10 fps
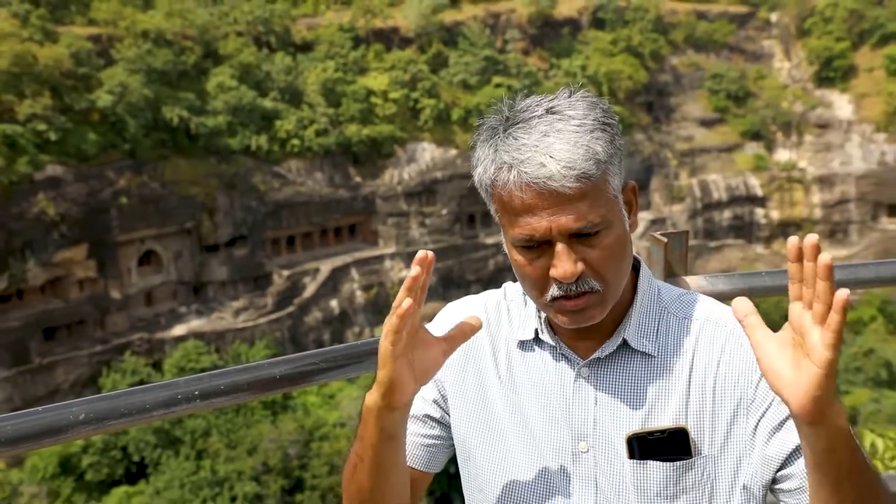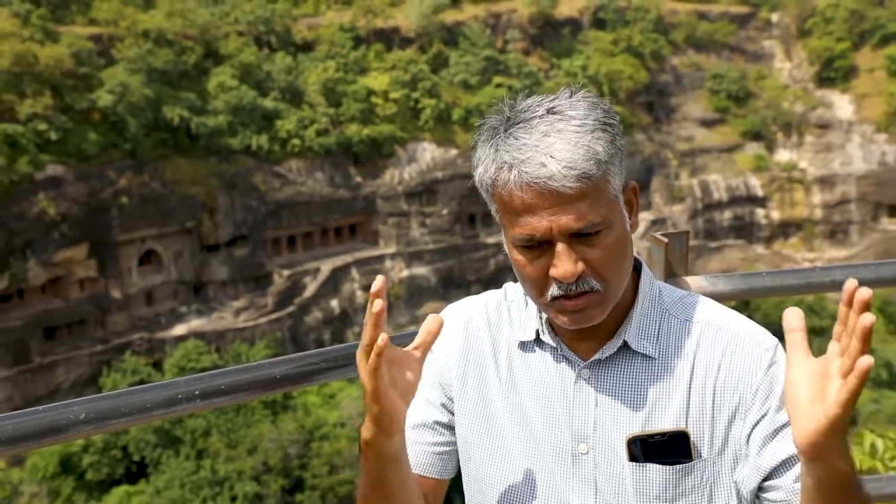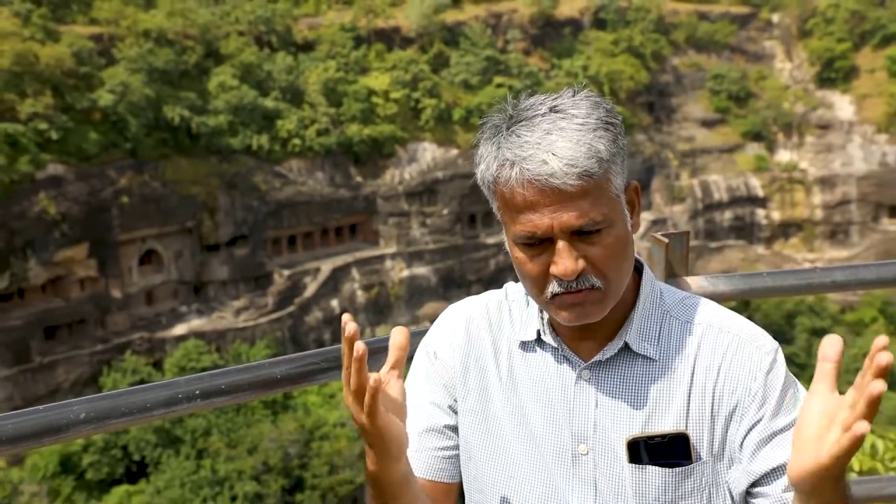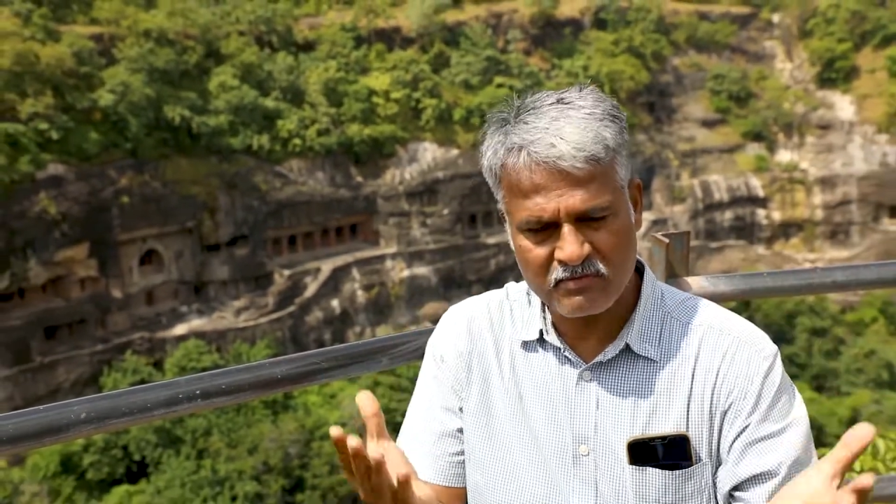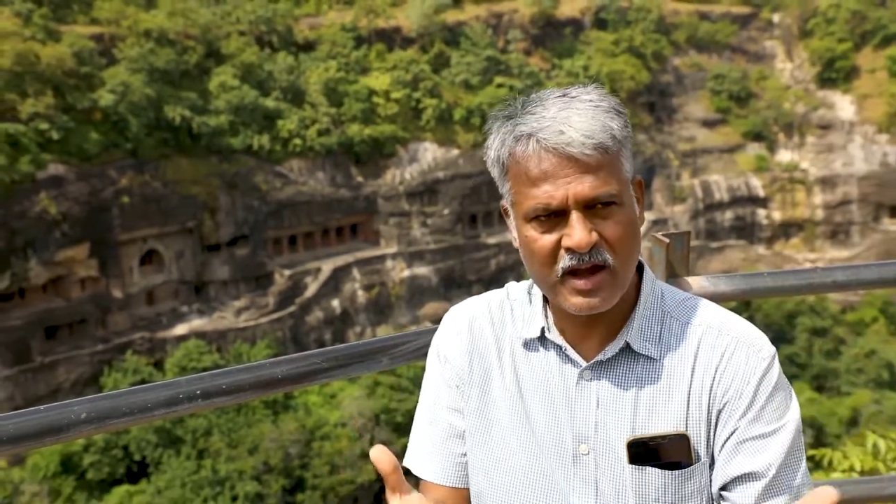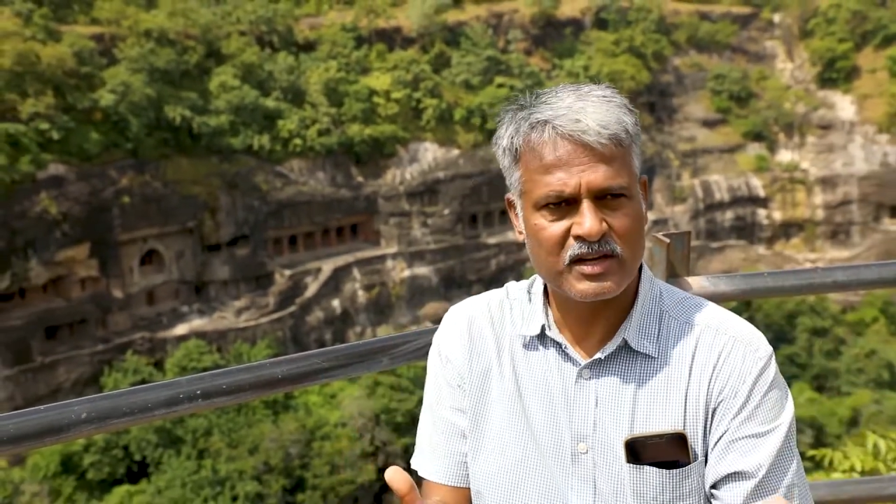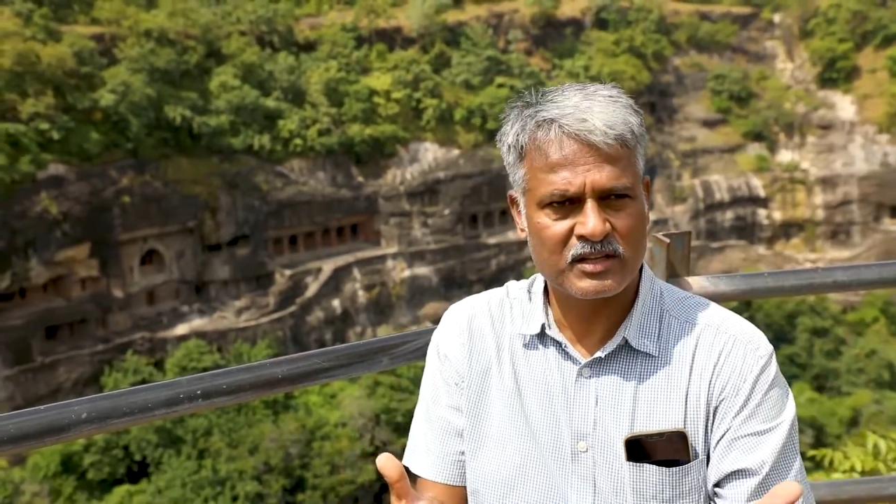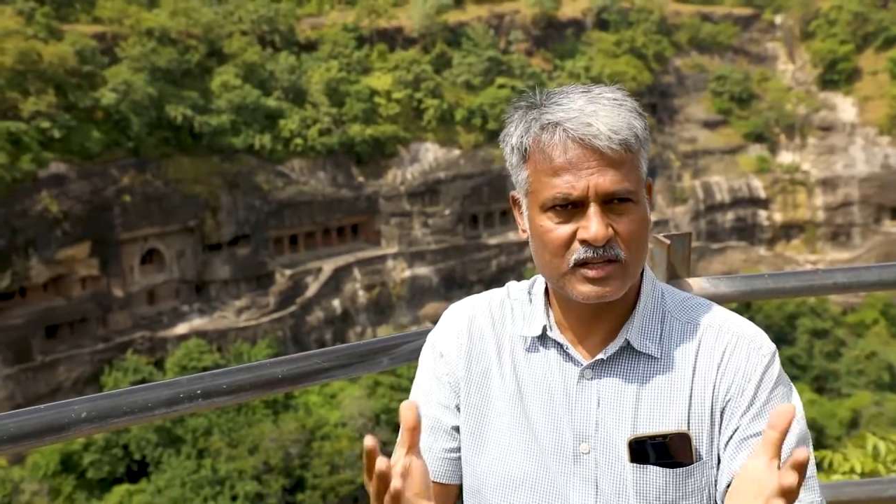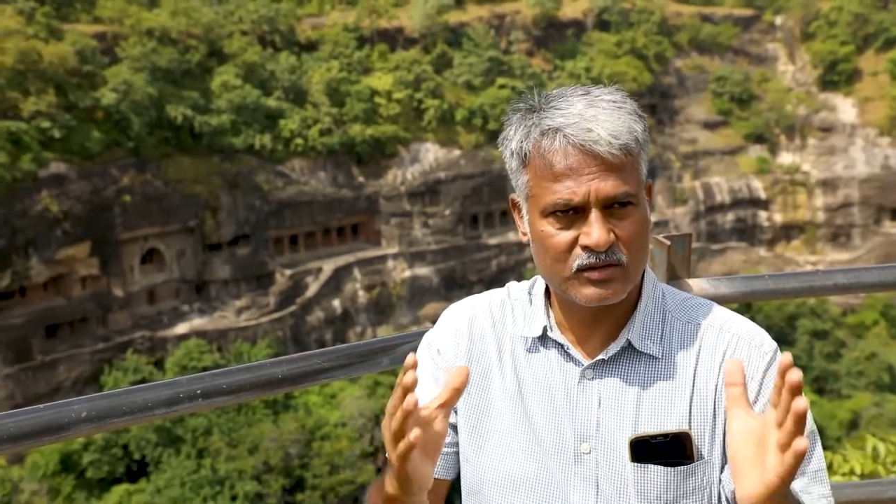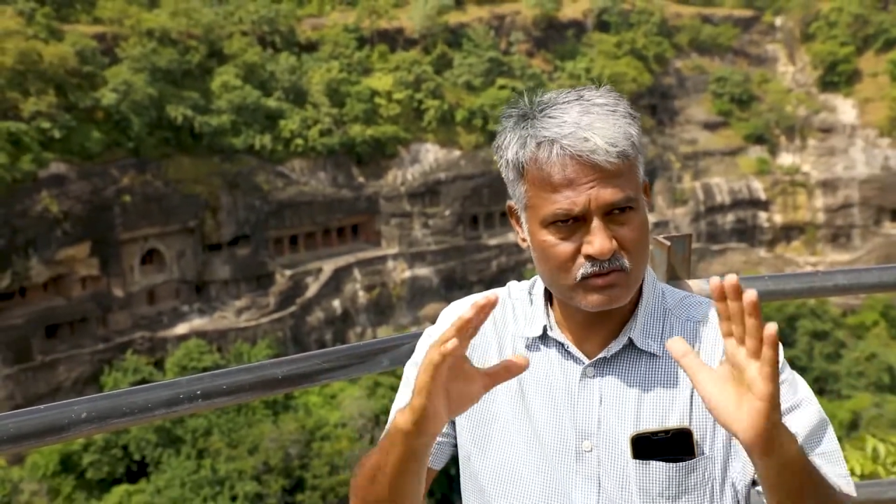
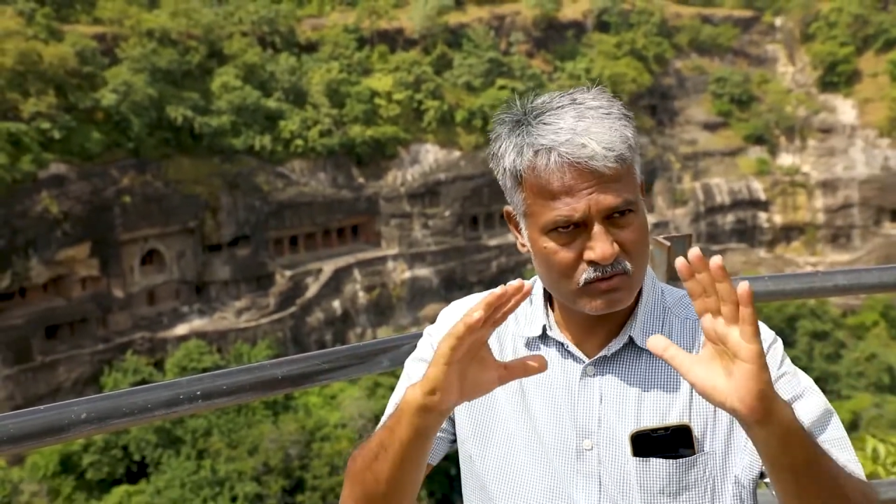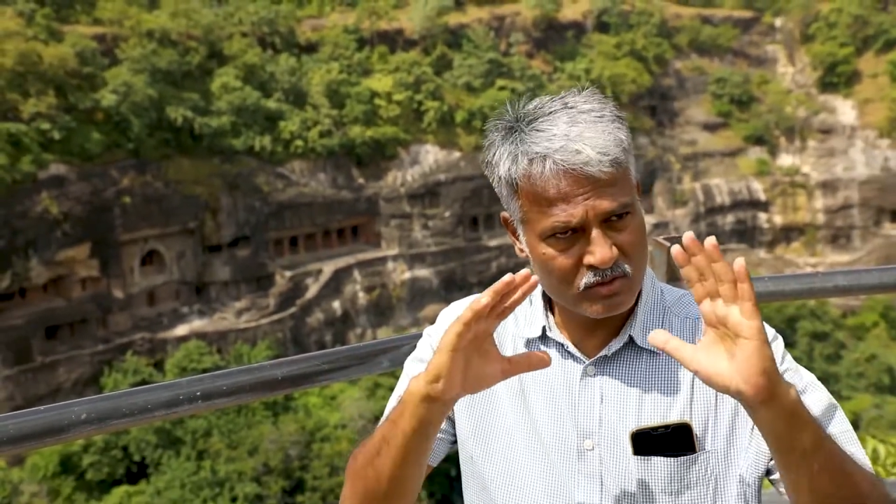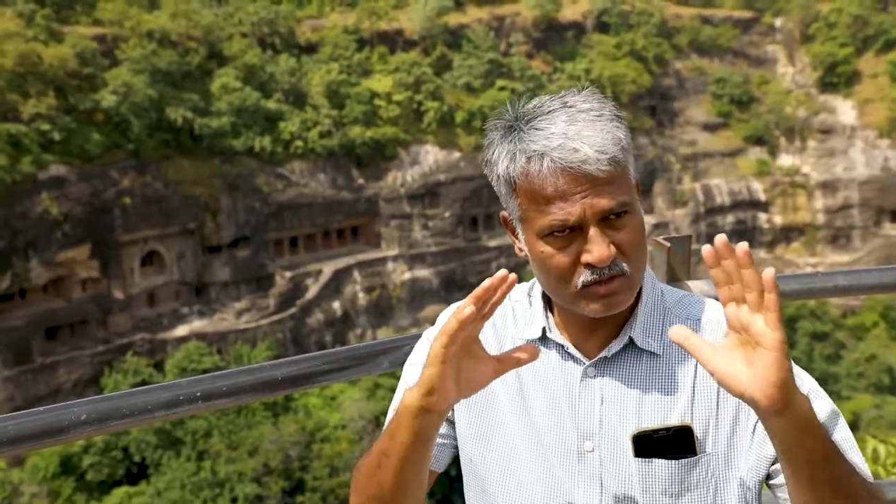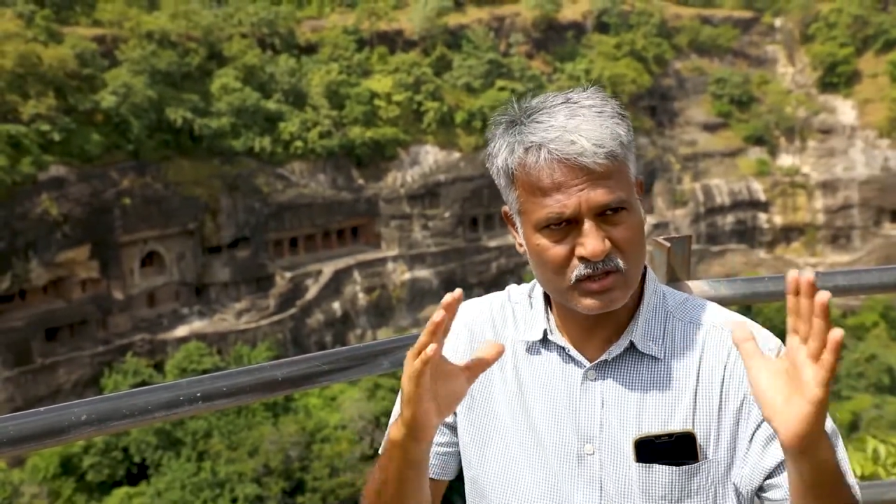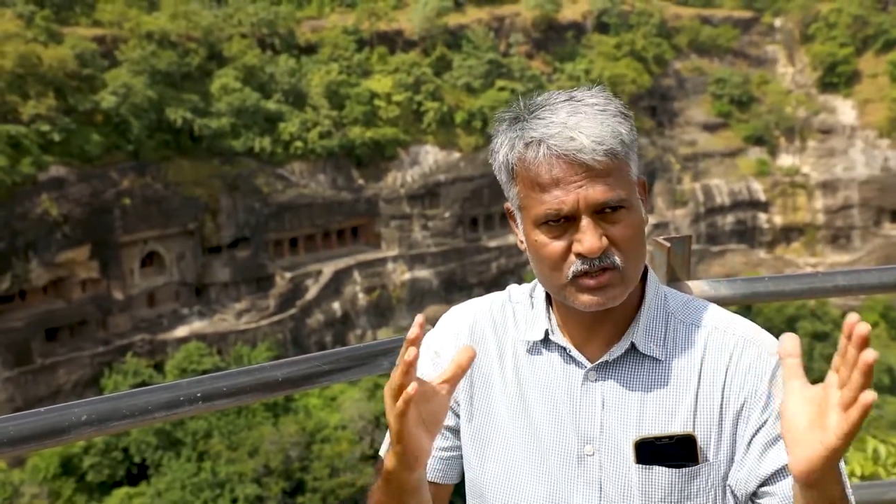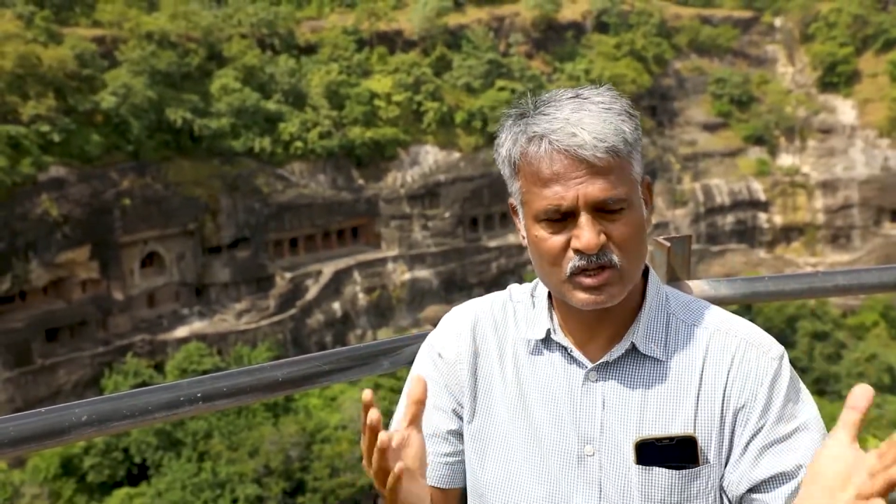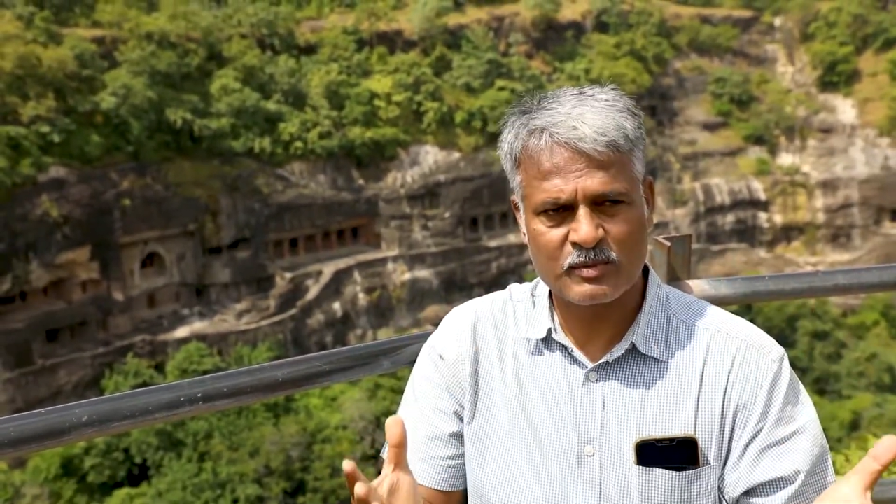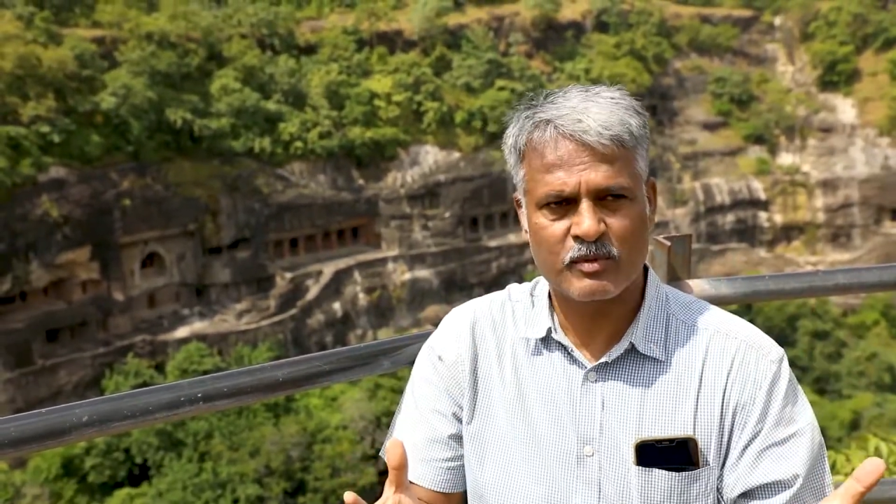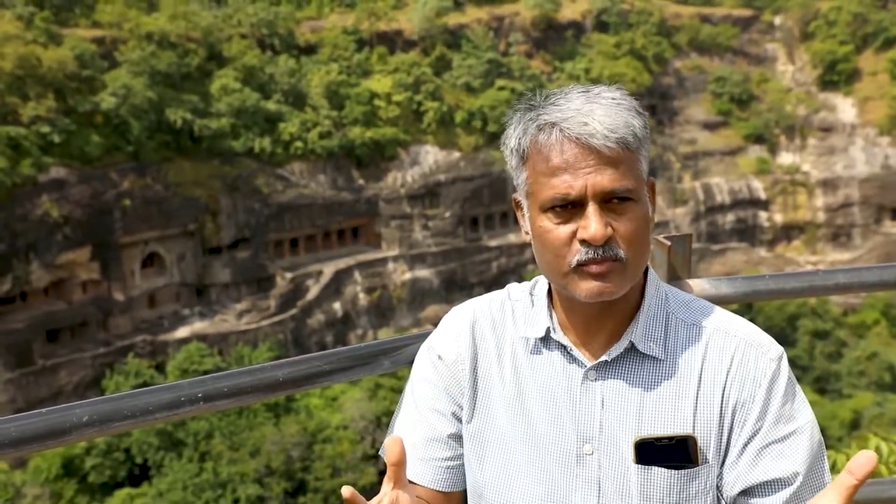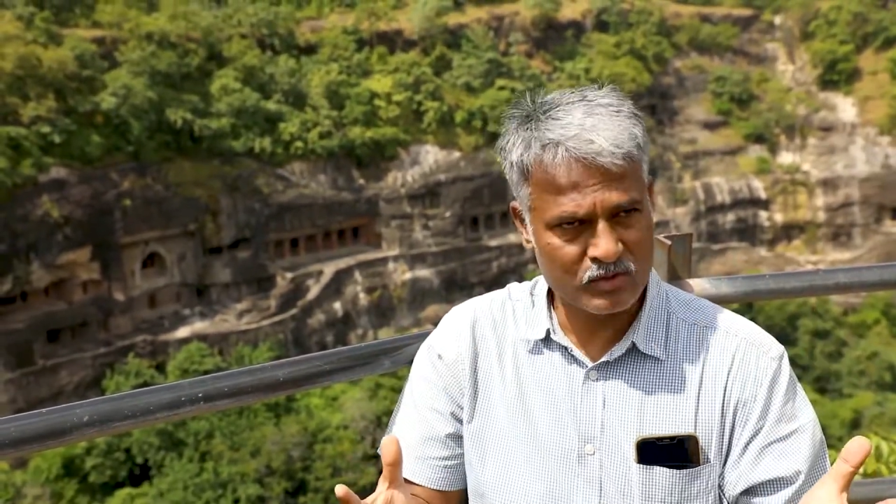defining the
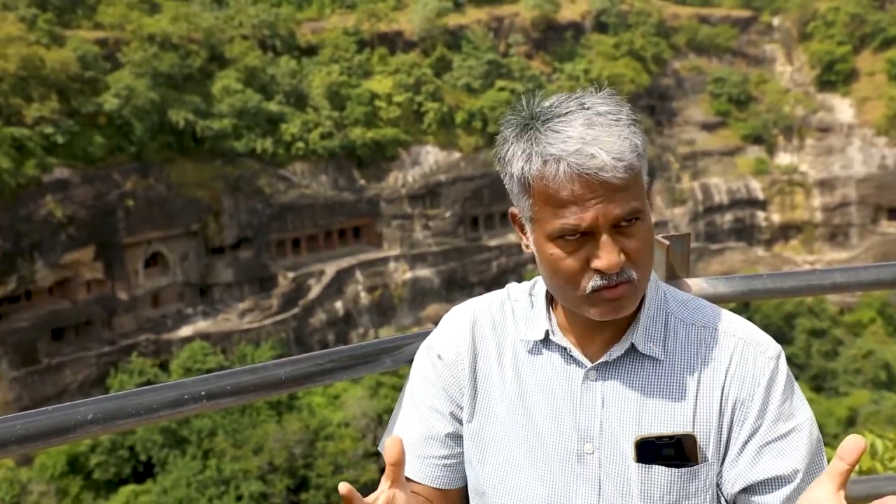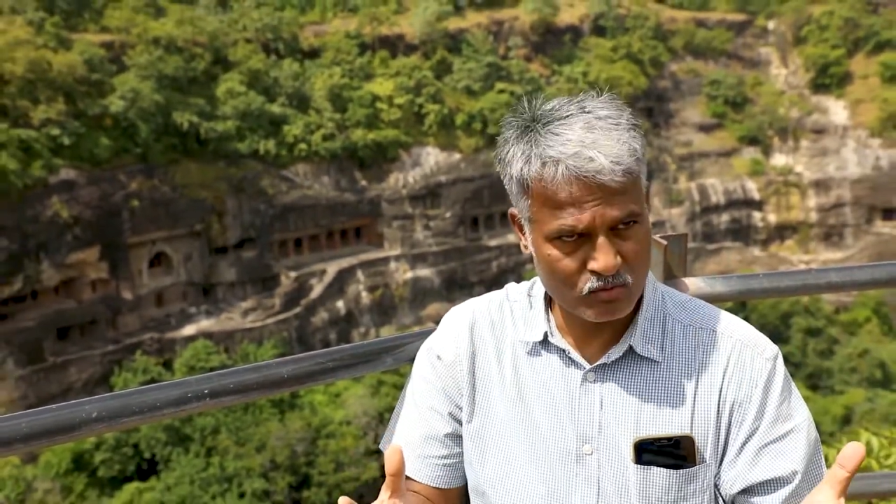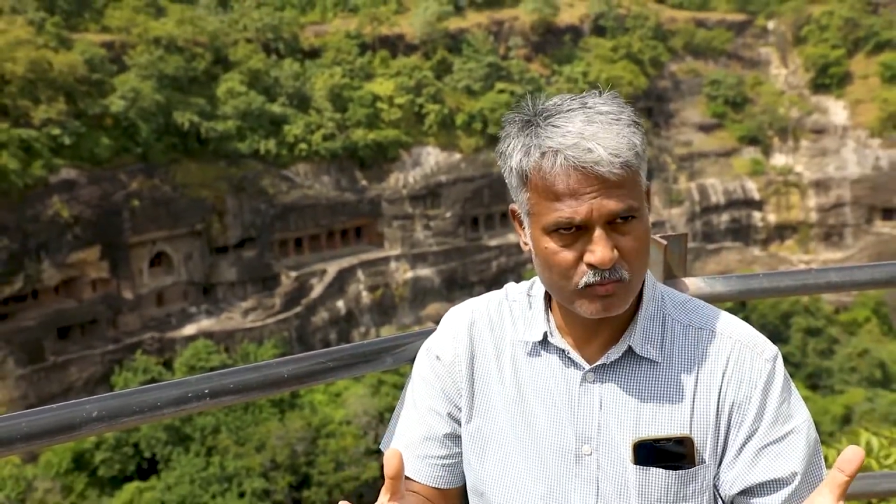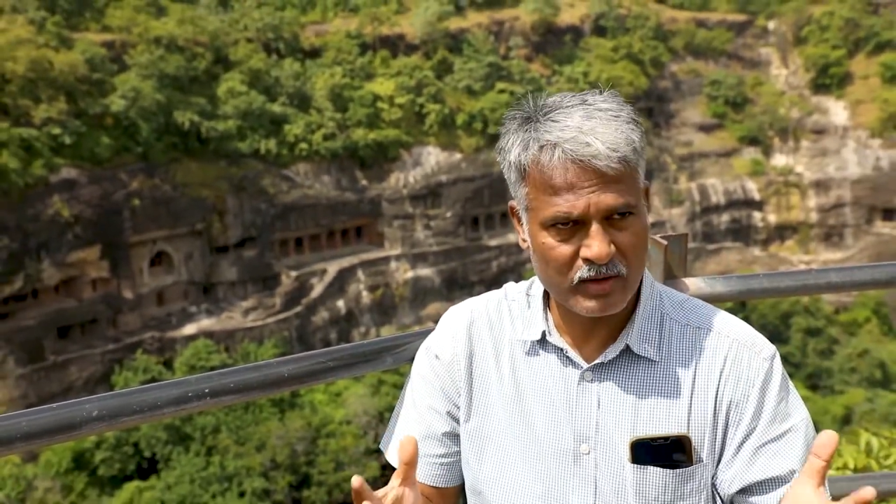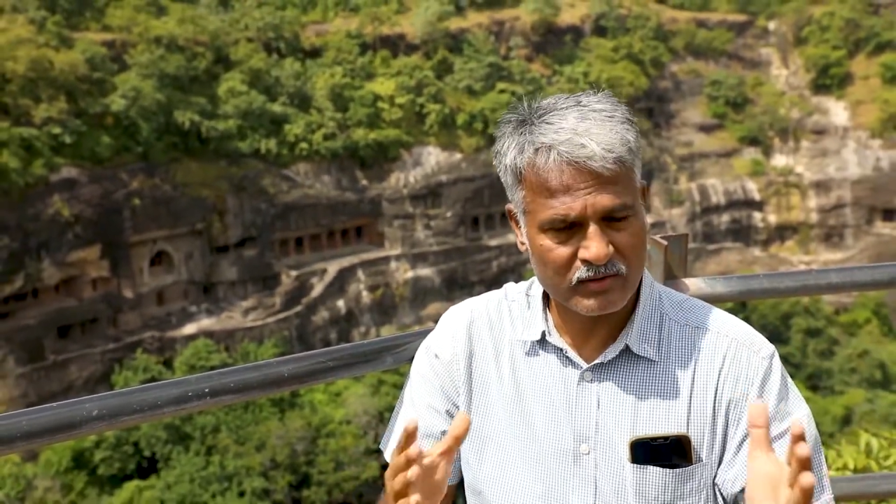shape of the stupa,